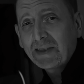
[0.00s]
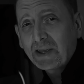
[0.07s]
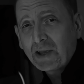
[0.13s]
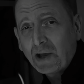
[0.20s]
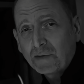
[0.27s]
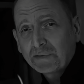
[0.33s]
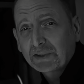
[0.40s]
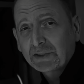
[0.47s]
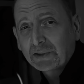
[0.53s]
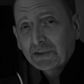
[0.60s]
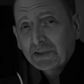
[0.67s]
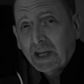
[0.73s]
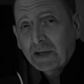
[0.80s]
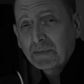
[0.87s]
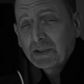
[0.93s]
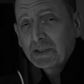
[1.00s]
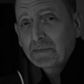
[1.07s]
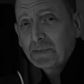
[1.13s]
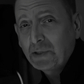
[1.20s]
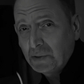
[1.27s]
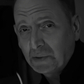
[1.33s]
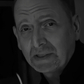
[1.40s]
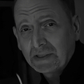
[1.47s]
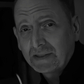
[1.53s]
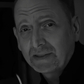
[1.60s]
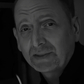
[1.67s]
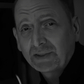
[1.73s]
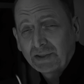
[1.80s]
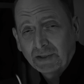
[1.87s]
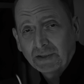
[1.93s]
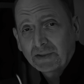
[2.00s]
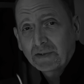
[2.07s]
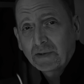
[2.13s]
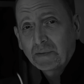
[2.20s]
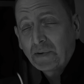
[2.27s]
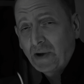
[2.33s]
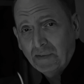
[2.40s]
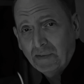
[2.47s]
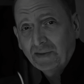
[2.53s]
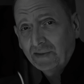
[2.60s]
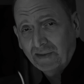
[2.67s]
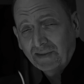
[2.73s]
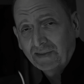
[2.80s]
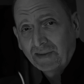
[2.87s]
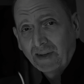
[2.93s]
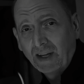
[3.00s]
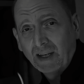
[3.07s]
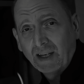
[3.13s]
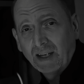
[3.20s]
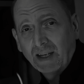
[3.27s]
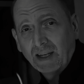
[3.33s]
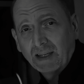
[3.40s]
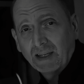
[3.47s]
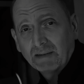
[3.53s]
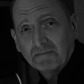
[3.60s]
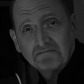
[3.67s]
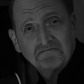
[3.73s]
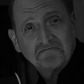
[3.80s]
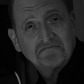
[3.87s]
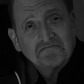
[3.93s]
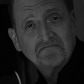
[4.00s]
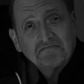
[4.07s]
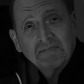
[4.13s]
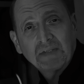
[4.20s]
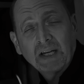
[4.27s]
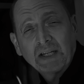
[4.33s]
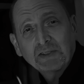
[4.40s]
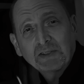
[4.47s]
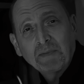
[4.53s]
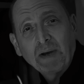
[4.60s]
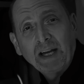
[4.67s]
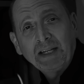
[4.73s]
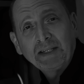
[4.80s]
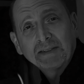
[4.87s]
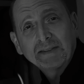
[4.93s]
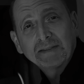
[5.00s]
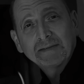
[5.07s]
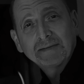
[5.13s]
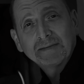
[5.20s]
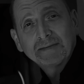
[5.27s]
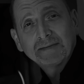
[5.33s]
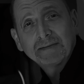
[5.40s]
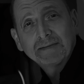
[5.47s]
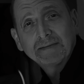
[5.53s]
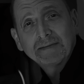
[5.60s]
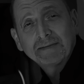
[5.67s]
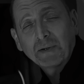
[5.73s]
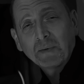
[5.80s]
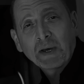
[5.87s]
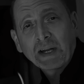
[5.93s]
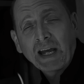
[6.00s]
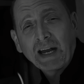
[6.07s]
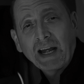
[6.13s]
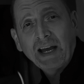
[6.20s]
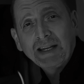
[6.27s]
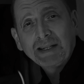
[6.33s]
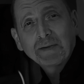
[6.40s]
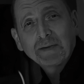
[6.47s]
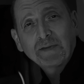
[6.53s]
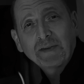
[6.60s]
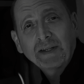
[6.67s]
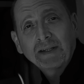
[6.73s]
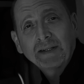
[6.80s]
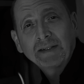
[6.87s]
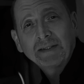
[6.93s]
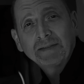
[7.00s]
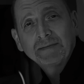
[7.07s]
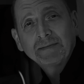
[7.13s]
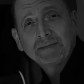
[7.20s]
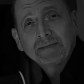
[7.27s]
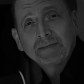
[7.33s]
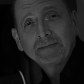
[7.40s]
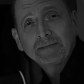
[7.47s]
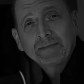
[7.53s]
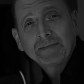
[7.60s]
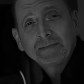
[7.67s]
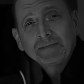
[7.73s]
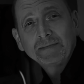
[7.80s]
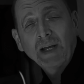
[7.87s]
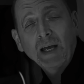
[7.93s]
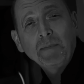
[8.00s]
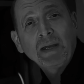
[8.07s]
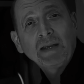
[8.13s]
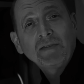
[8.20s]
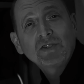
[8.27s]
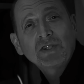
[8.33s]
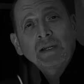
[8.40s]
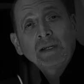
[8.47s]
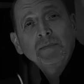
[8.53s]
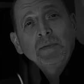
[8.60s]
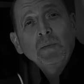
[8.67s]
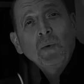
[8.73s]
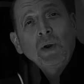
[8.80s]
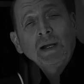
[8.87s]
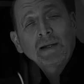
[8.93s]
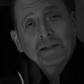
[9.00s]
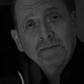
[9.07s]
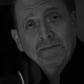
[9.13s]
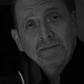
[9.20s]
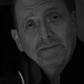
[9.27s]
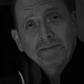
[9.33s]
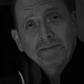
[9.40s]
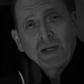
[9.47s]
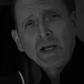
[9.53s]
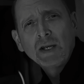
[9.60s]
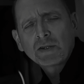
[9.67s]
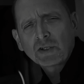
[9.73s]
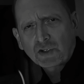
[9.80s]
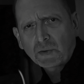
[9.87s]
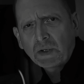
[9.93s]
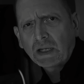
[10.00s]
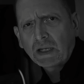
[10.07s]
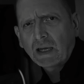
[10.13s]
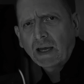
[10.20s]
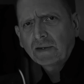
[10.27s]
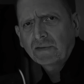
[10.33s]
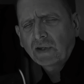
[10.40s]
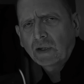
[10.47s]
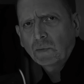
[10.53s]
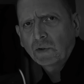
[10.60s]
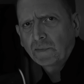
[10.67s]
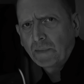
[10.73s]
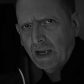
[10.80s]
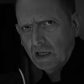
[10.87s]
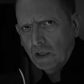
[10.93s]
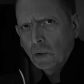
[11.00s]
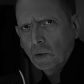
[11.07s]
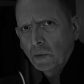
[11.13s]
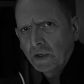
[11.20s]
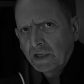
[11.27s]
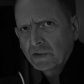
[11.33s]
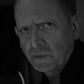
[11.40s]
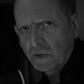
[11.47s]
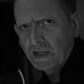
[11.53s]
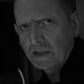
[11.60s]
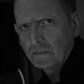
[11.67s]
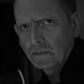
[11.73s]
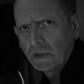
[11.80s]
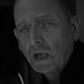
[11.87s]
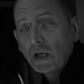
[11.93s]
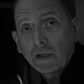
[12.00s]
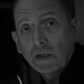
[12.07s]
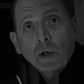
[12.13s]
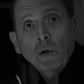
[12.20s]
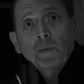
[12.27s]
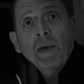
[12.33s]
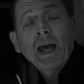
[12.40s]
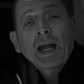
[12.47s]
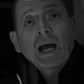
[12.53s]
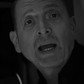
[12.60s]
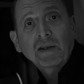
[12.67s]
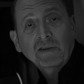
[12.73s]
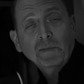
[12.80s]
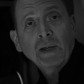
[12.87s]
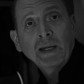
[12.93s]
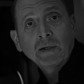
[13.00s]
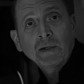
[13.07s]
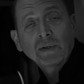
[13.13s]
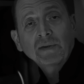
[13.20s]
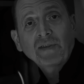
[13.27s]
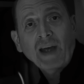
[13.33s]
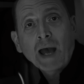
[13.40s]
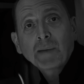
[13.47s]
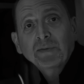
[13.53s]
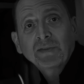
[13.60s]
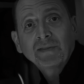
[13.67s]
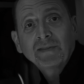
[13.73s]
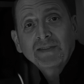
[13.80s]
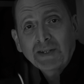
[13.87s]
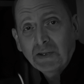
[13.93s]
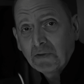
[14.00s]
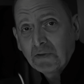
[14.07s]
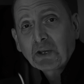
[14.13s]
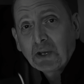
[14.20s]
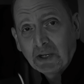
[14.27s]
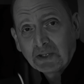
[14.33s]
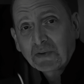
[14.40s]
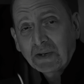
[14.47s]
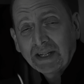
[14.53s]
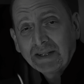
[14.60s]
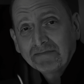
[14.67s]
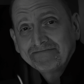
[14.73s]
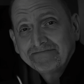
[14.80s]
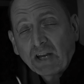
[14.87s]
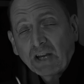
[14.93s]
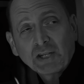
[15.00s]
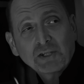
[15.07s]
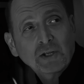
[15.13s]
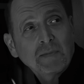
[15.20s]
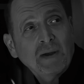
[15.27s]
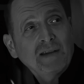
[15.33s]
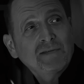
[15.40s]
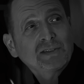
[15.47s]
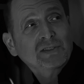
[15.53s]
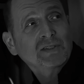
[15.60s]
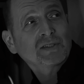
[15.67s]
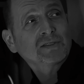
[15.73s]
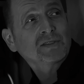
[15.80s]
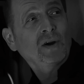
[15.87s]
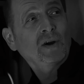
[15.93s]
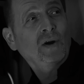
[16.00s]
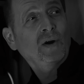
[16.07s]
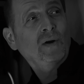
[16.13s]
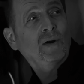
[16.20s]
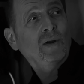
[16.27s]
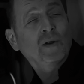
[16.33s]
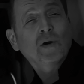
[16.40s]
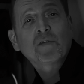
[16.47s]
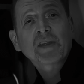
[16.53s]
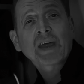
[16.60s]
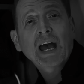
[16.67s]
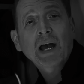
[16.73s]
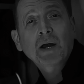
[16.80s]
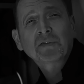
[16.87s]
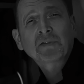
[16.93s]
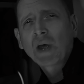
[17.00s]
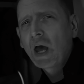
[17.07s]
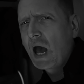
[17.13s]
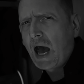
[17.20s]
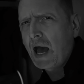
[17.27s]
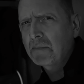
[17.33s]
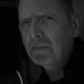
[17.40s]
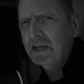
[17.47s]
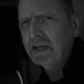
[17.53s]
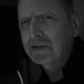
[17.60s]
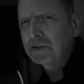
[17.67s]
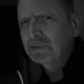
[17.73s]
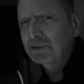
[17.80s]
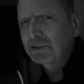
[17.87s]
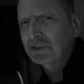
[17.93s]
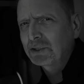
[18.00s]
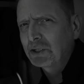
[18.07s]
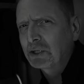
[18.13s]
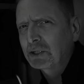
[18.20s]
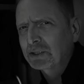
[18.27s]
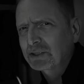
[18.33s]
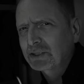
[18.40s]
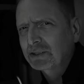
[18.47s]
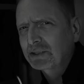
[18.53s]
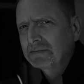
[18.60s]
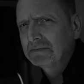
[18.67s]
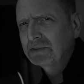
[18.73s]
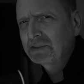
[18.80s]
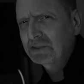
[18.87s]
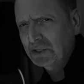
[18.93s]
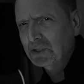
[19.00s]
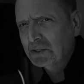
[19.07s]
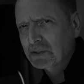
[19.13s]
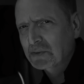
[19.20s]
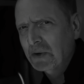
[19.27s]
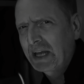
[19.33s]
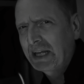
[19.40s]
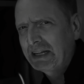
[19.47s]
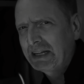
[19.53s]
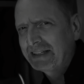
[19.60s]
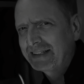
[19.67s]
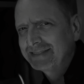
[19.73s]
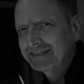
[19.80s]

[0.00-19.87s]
the officers, had been deputed to search the premises. I smiled. For what had I to fear? I bade the gentleman welcome. The shriek, I said, was my own in a dream. The old man, I explained, was absent in the country. I took my visitors all over the house. I bade them search. Search well.